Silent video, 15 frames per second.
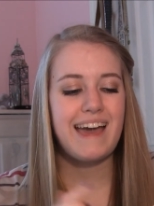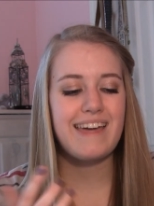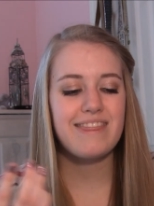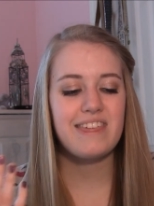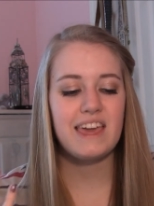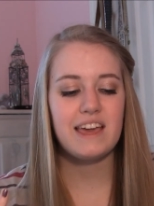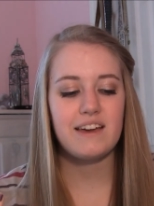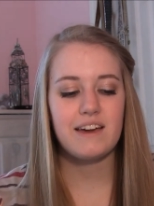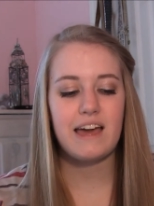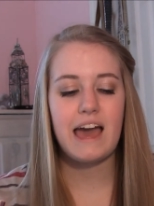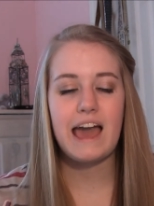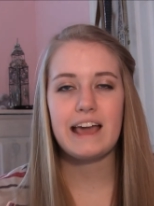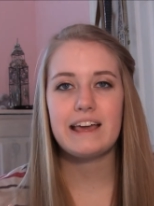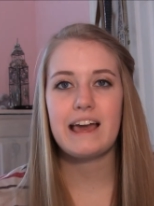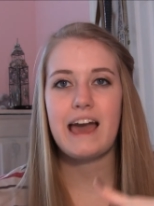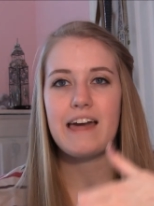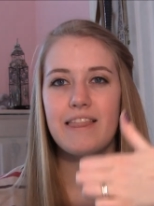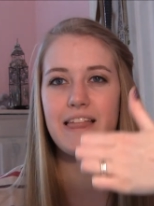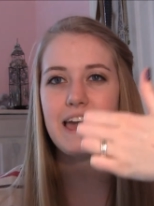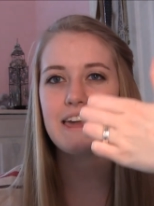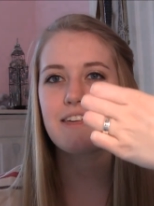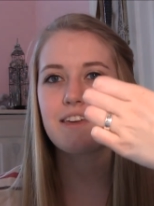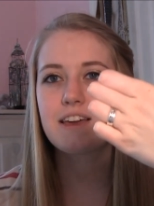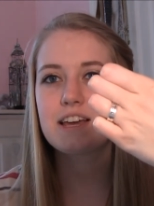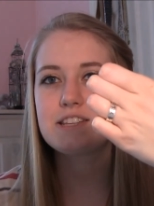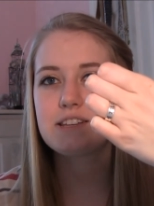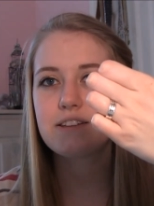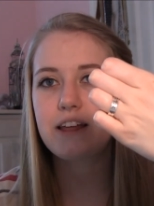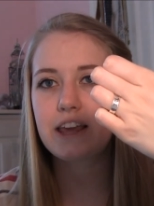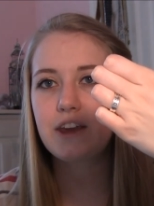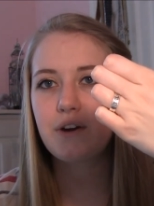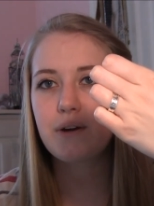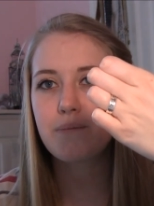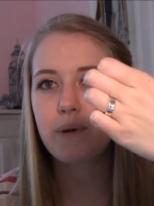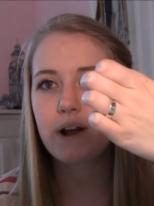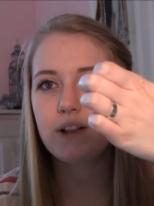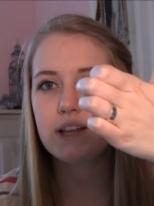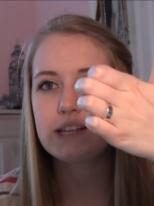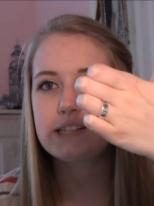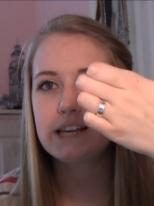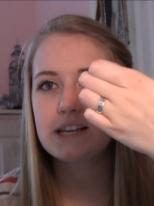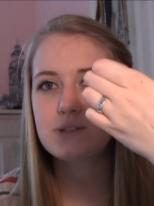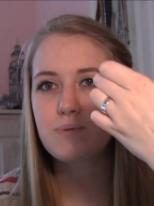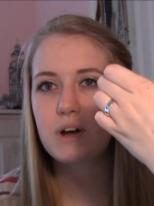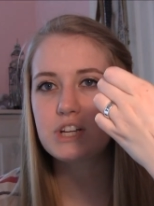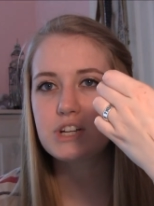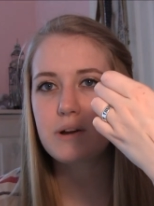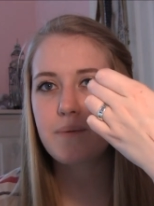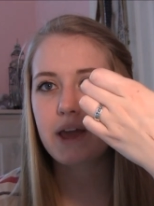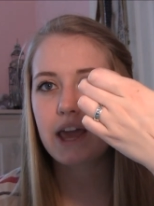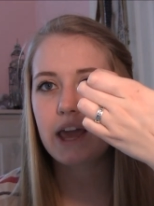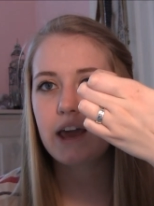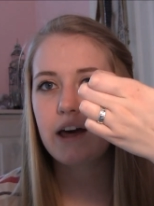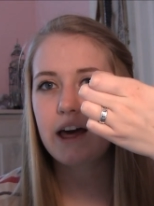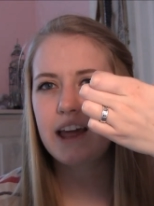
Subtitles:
think I like, because like you can barely see it swatched on my hand.